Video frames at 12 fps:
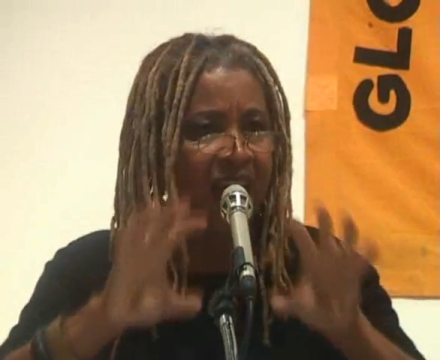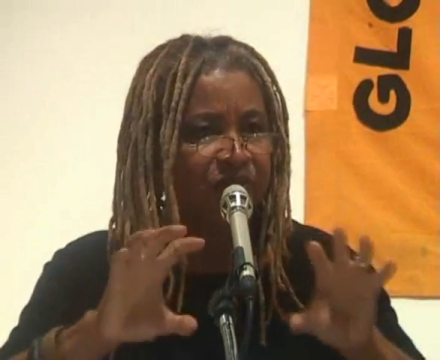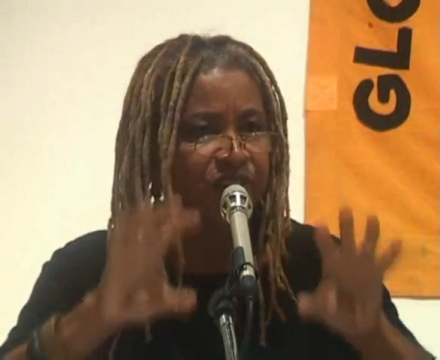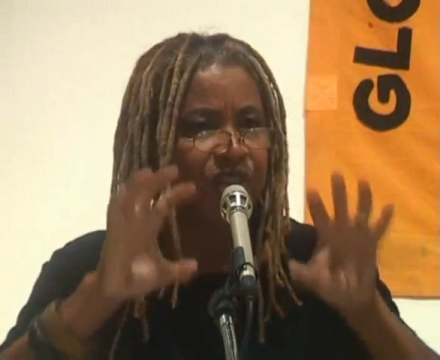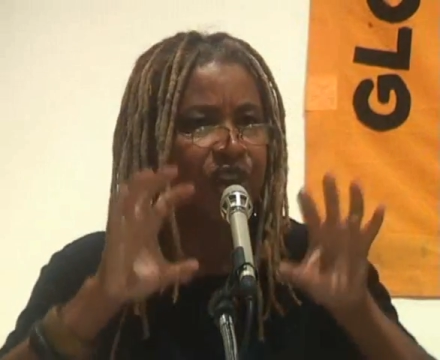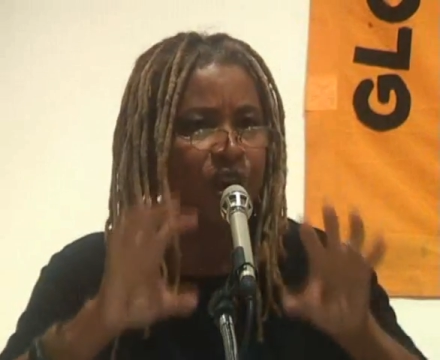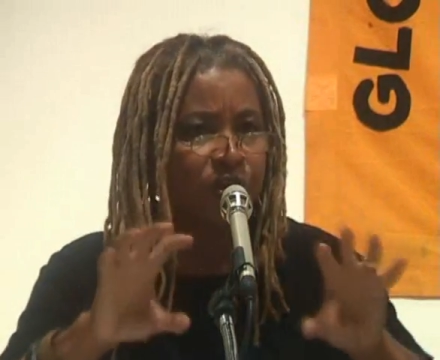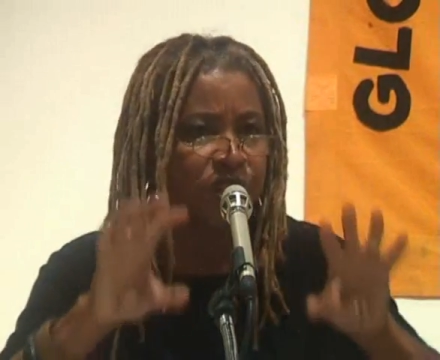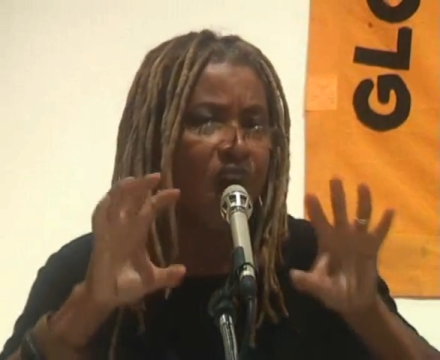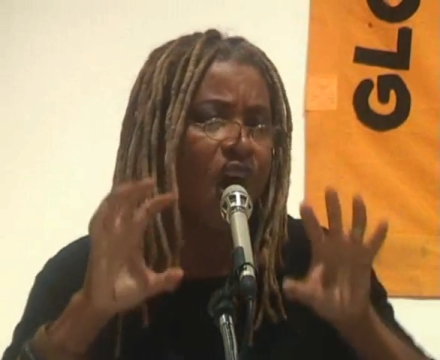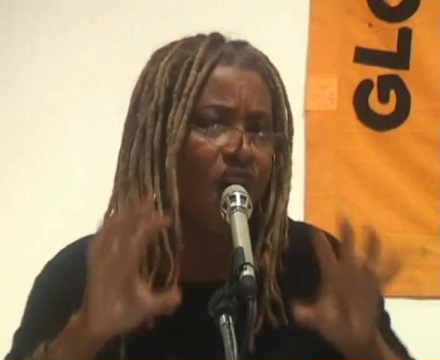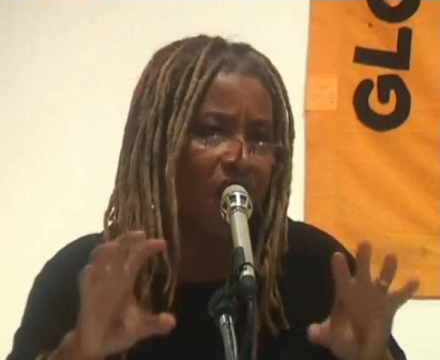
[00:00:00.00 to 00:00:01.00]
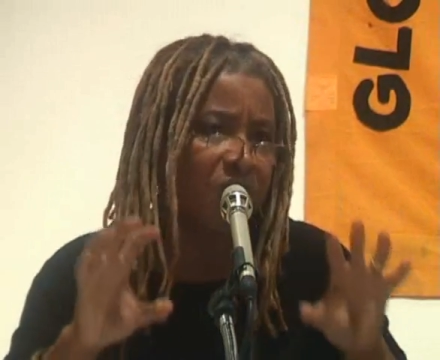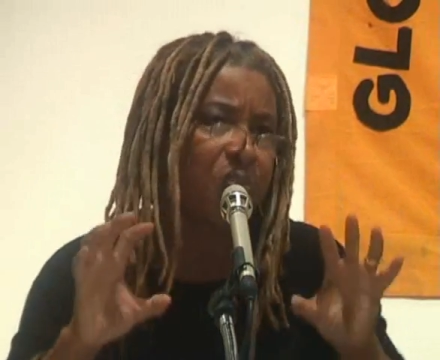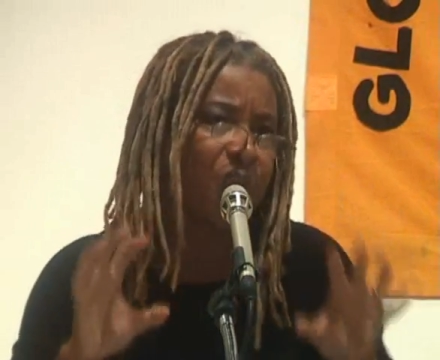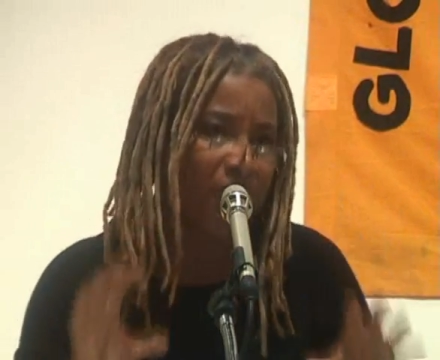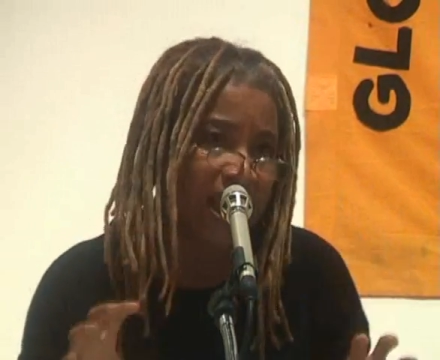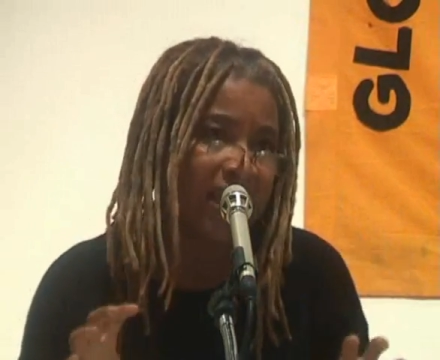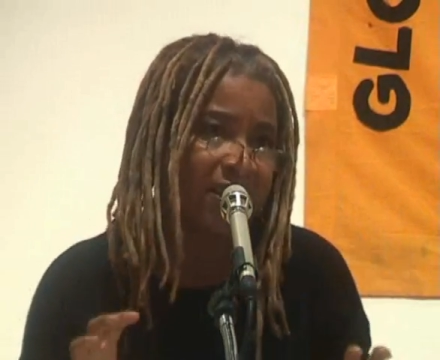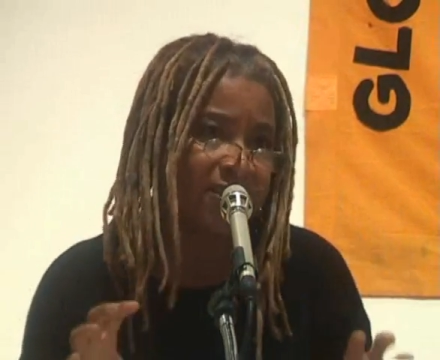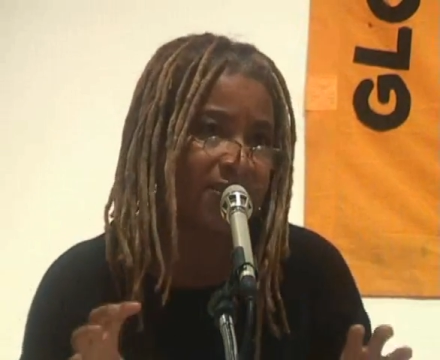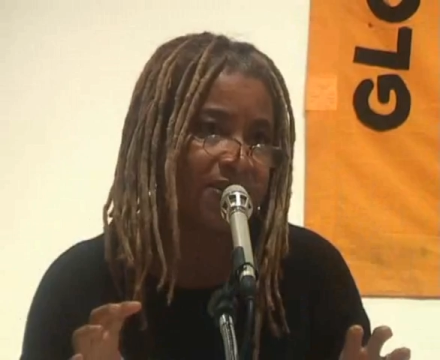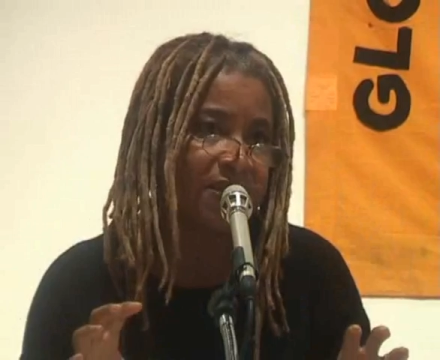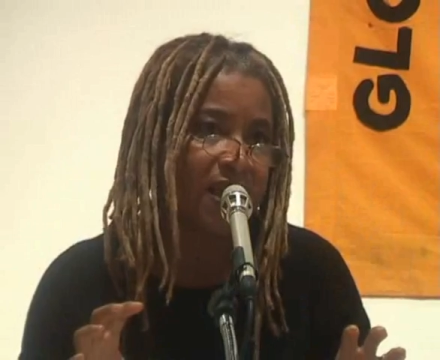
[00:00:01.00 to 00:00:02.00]
after those
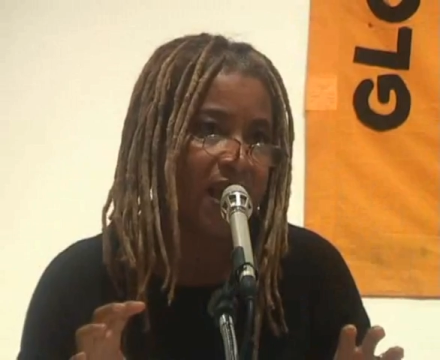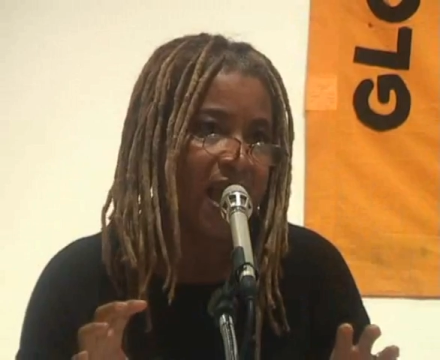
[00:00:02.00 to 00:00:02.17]
heartbreaks.